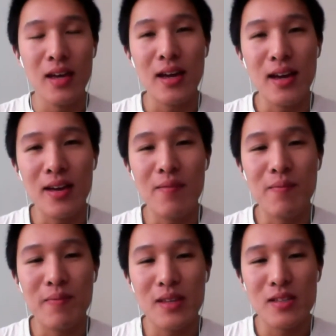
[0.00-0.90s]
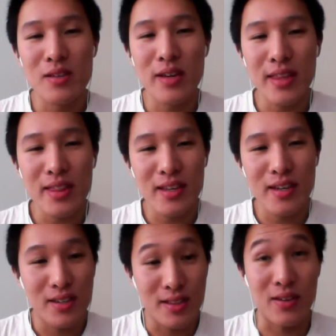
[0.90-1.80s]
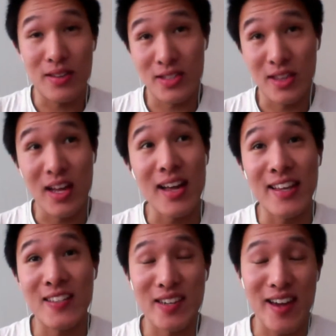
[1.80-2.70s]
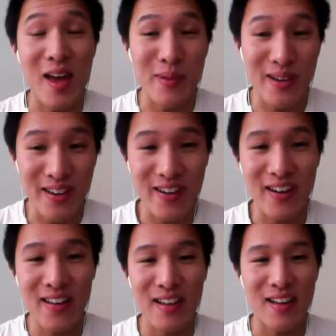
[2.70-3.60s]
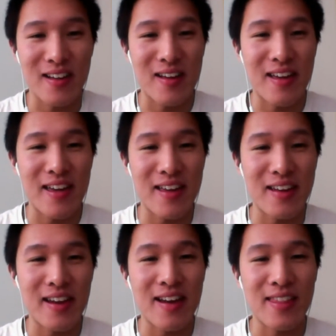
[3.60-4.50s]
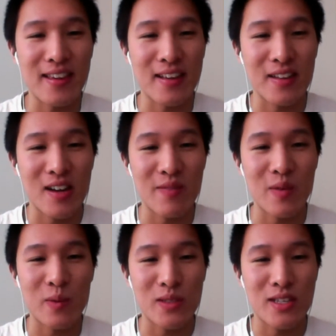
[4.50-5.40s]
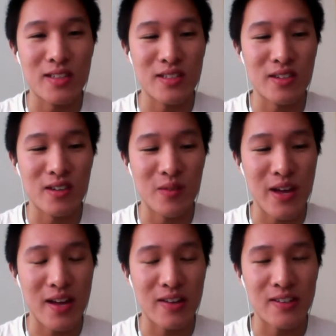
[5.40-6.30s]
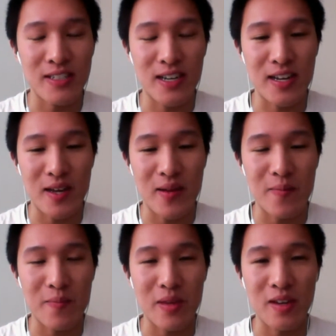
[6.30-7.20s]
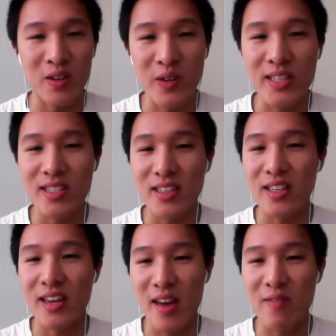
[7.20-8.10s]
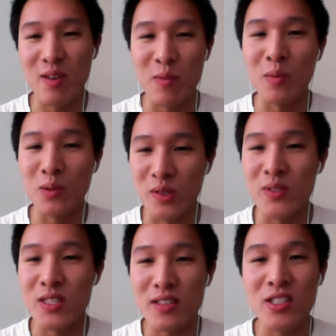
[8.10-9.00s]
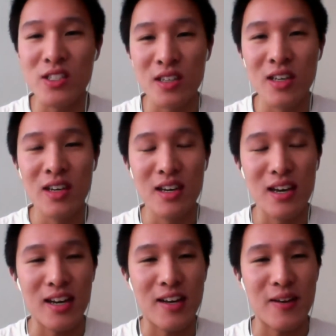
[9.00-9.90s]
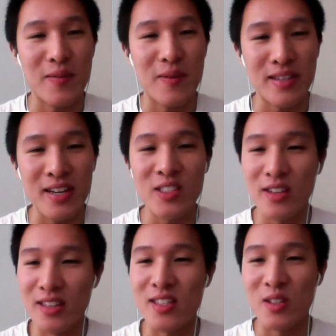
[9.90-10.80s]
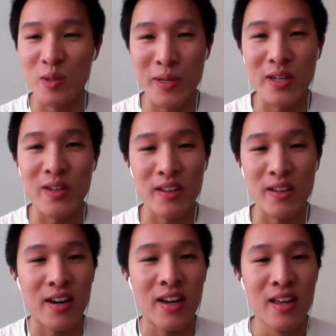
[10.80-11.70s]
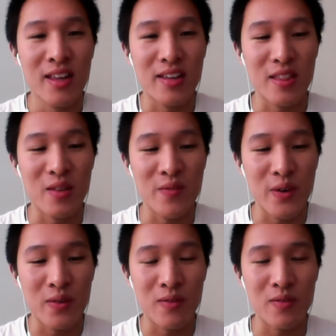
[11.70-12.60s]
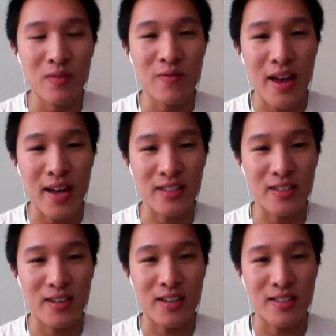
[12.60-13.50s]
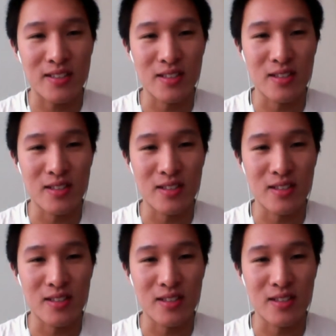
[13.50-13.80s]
Um, so I think there there's a lot that's going to happen here, uh, and I think a lot of it will center around uh, increasingly heavy mobile usage. Um, I touched on this a little bit earlier the the phone factor has